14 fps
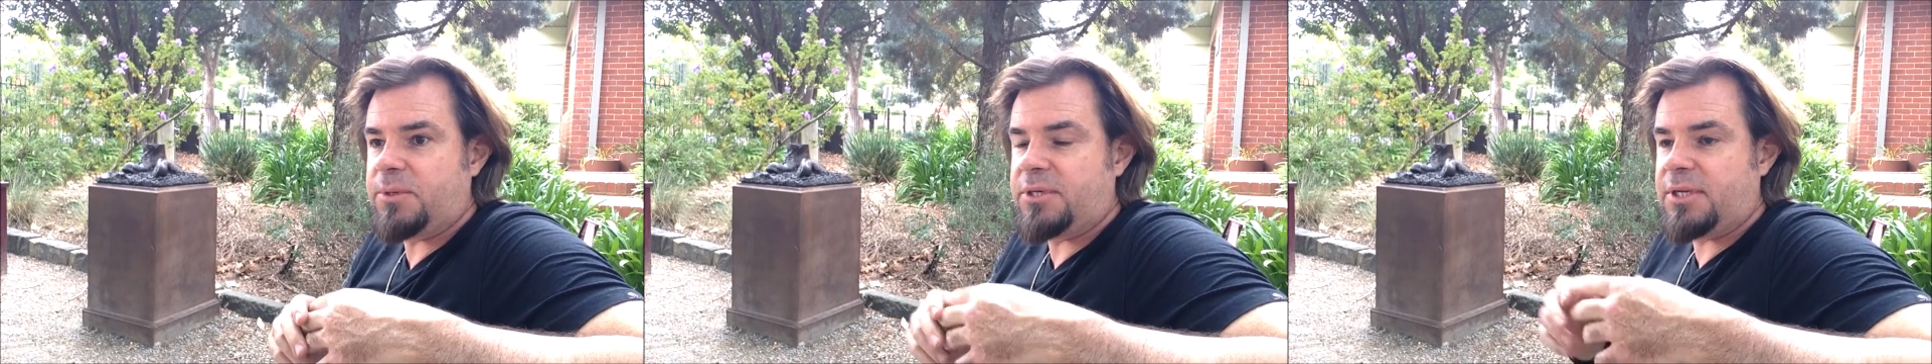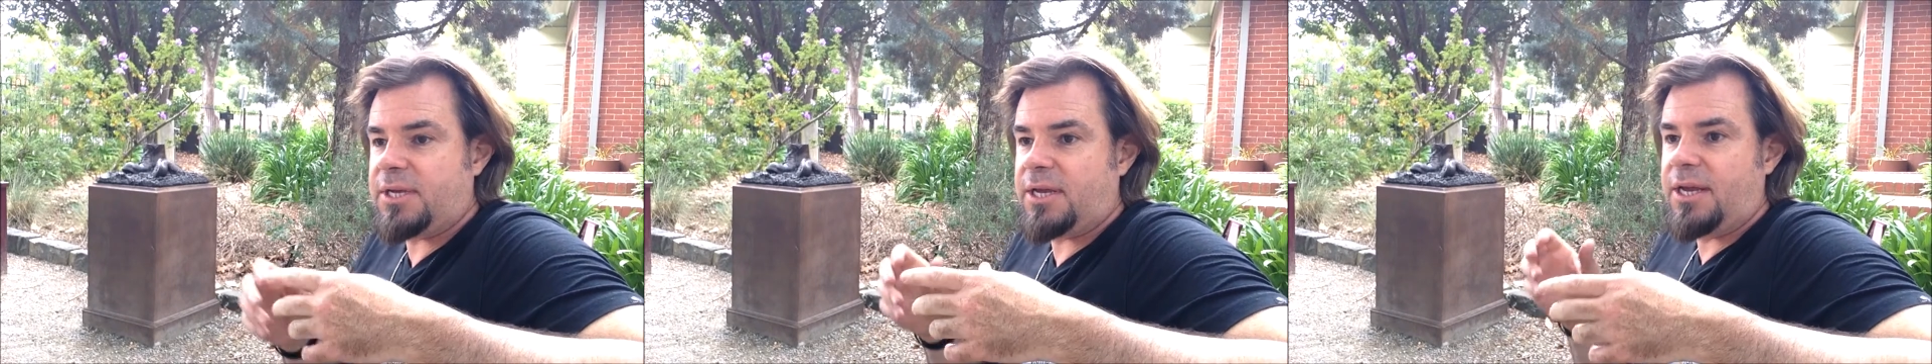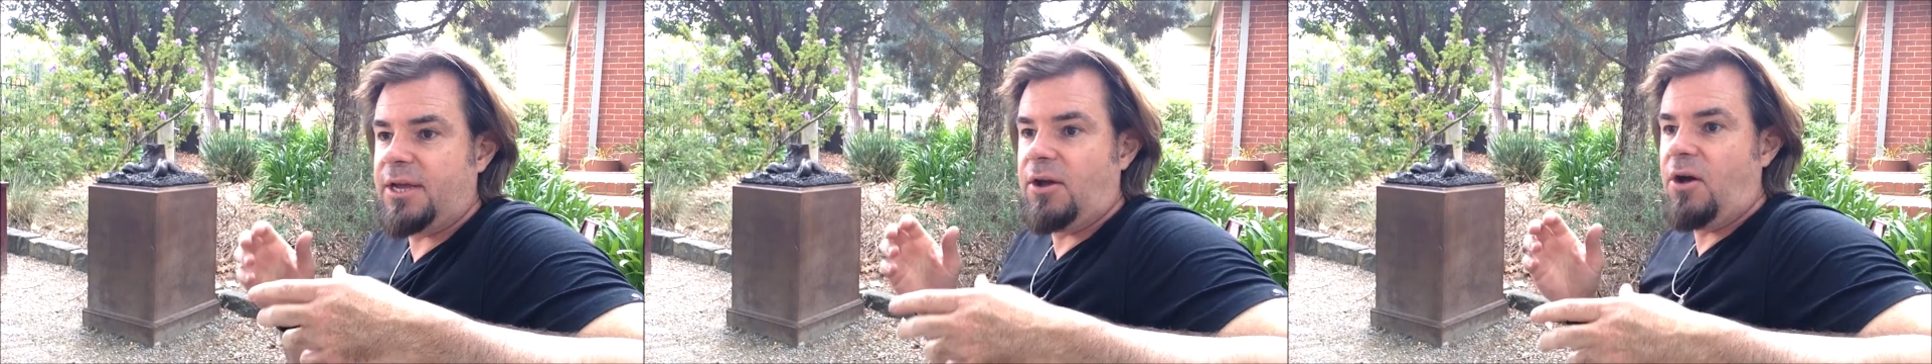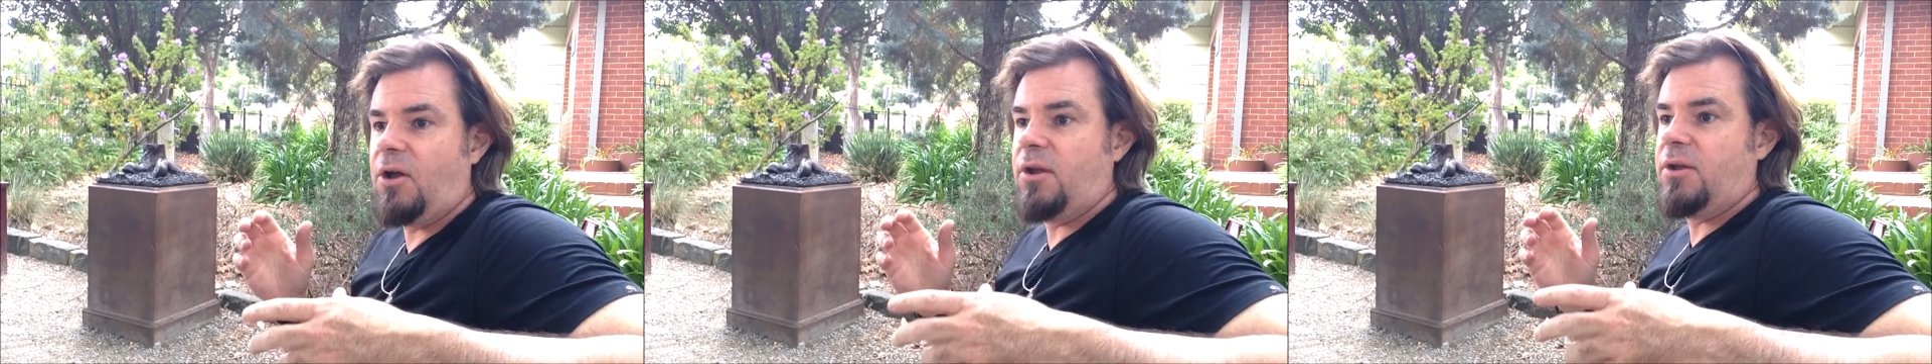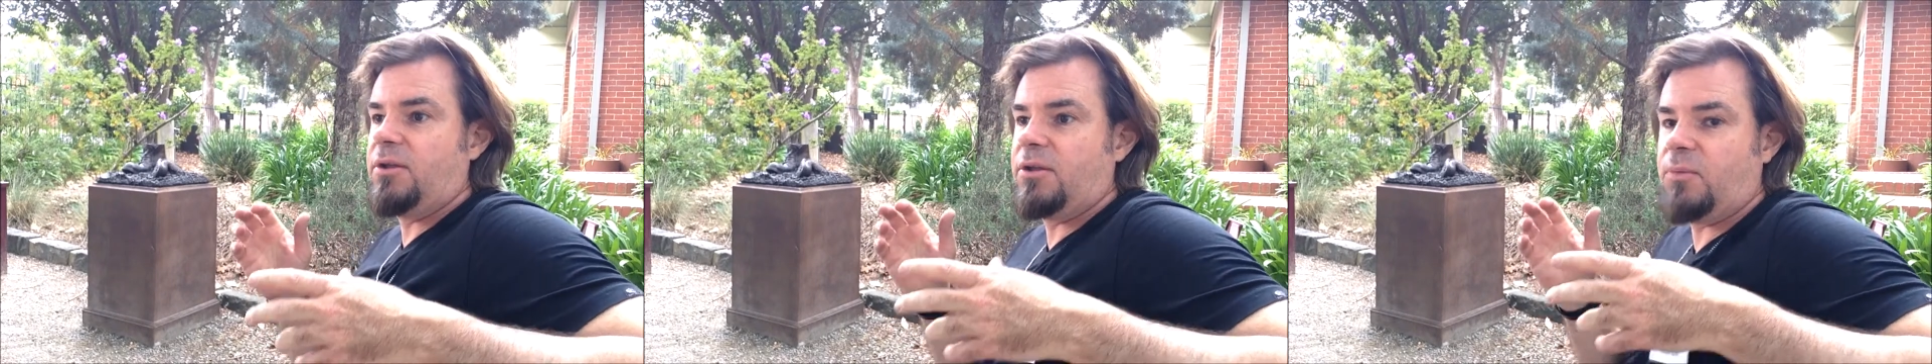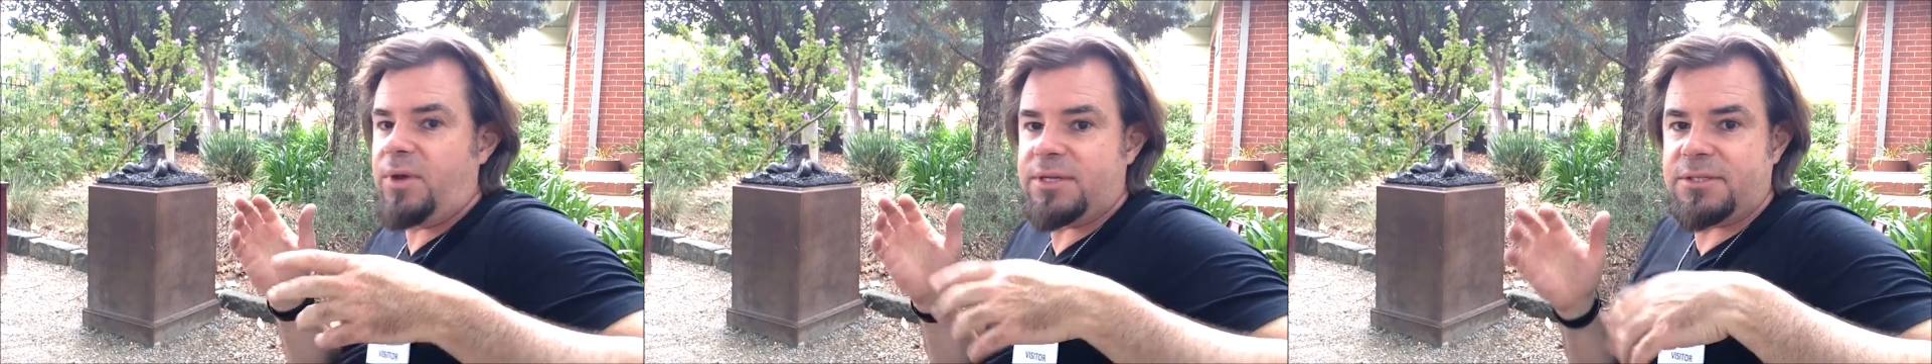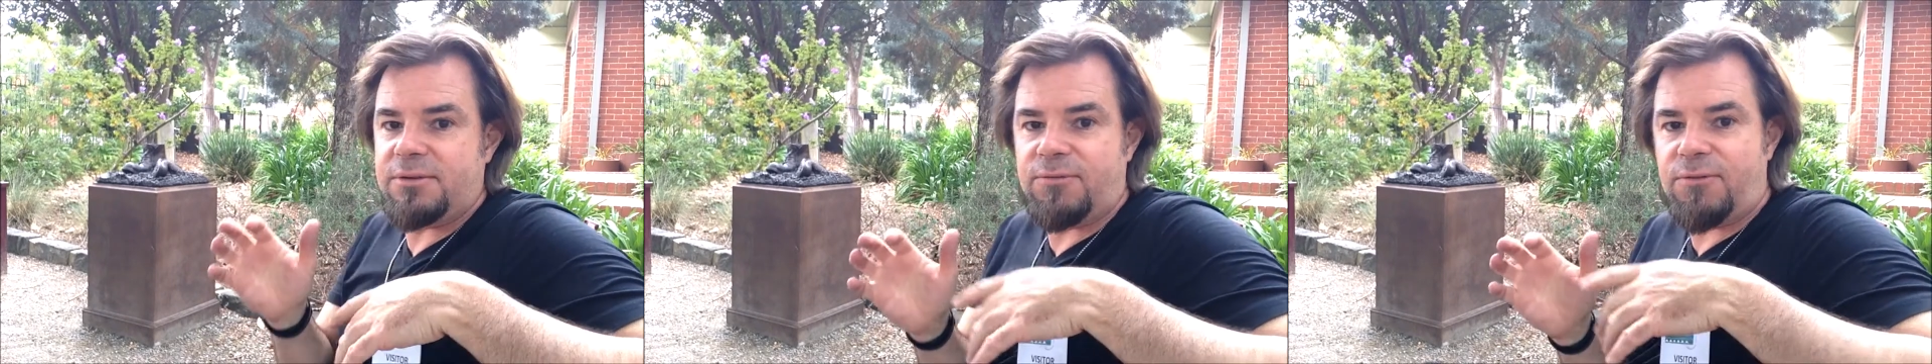particularly on the
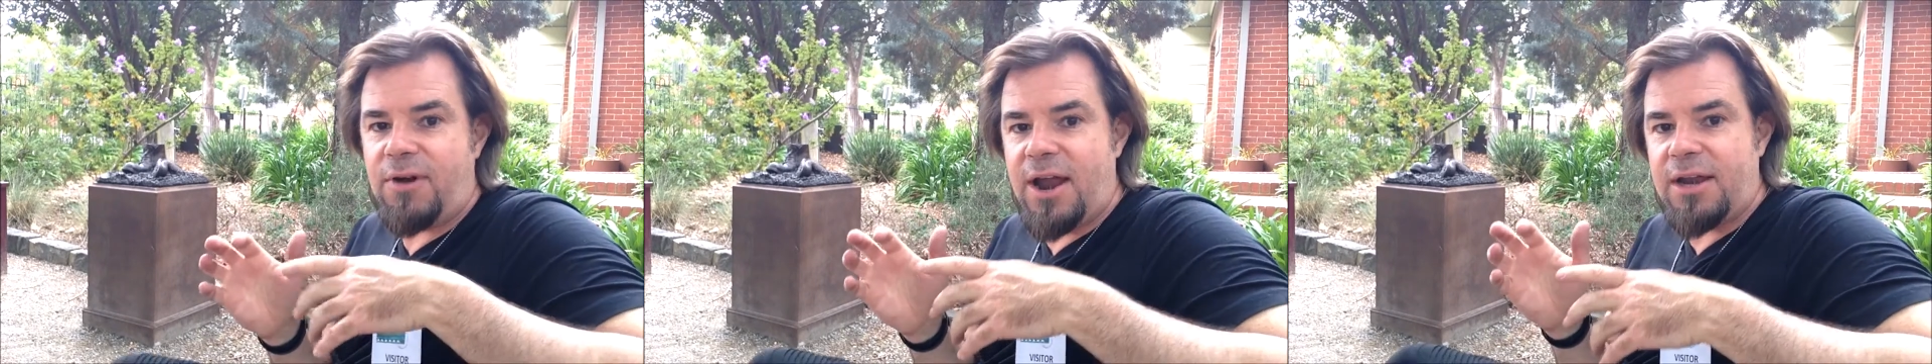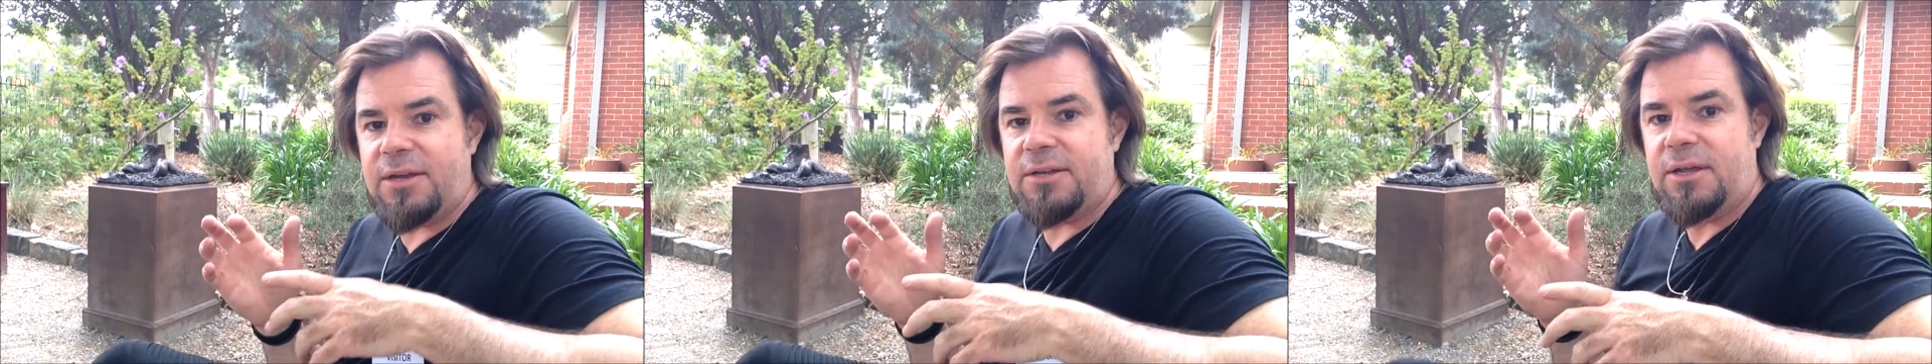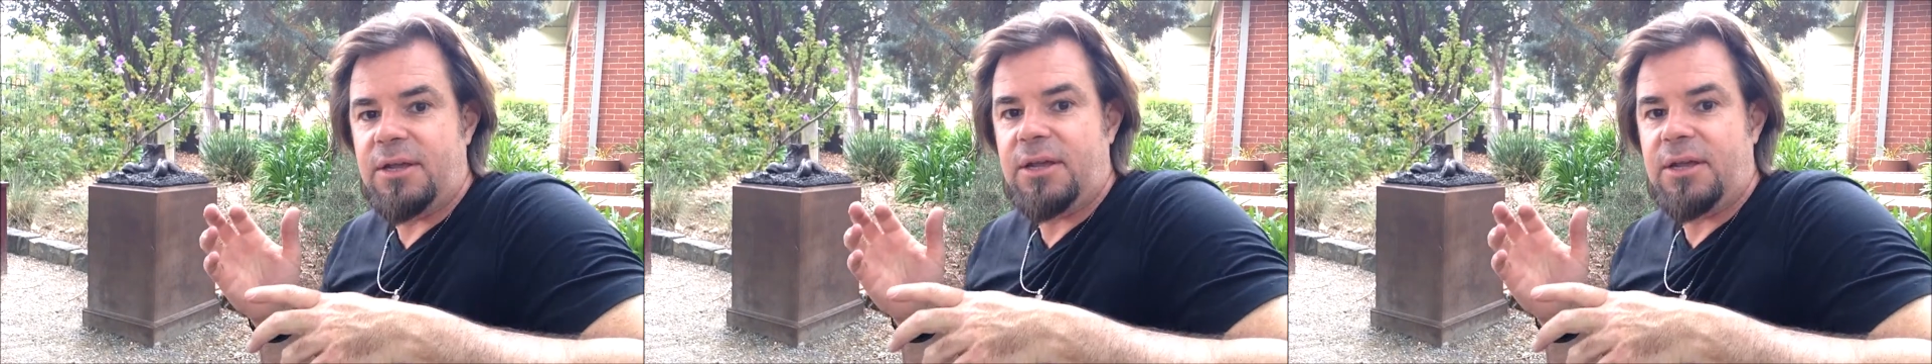Western Front,